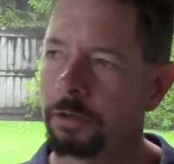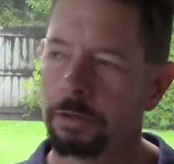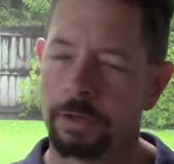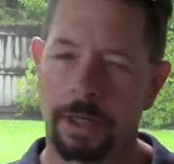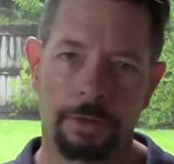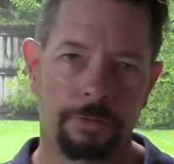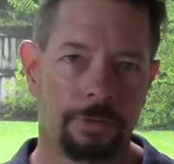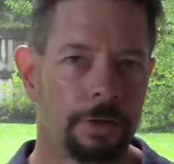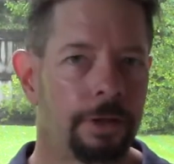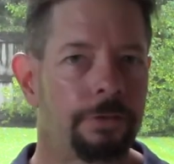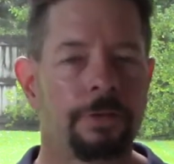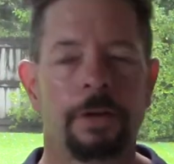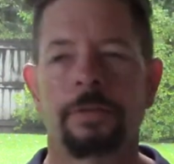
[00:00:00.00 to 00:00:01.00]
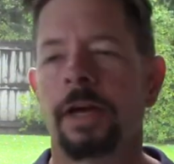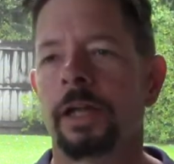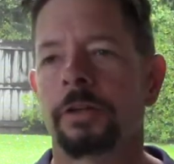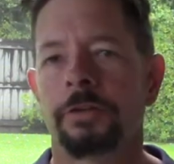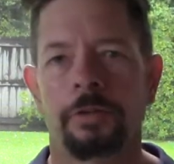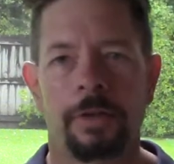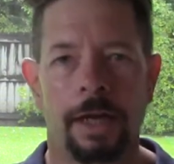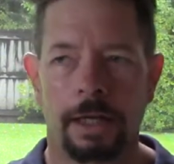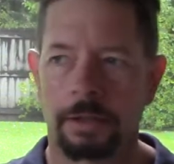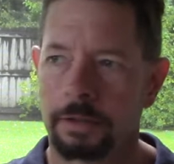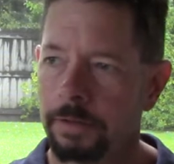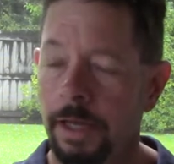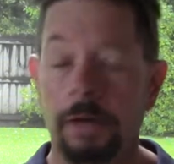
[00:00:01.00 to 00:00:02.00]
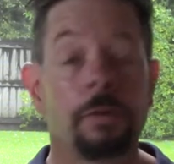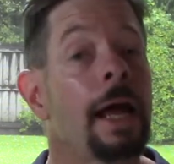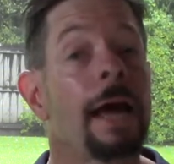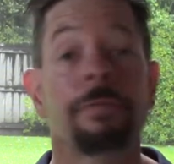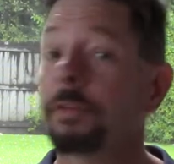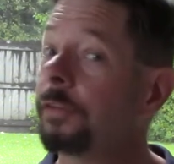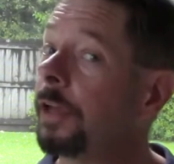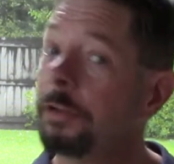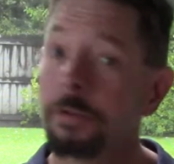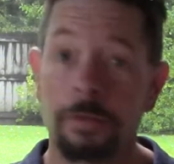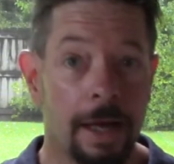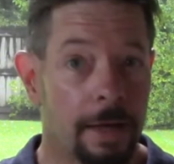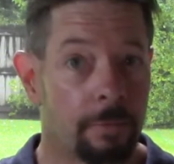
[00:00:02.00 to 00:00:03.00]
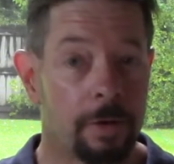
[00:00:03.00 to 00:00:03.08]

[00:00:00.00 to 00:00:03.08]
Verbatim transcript: Okay, so at least they're telling you that. They don't have to tell you that.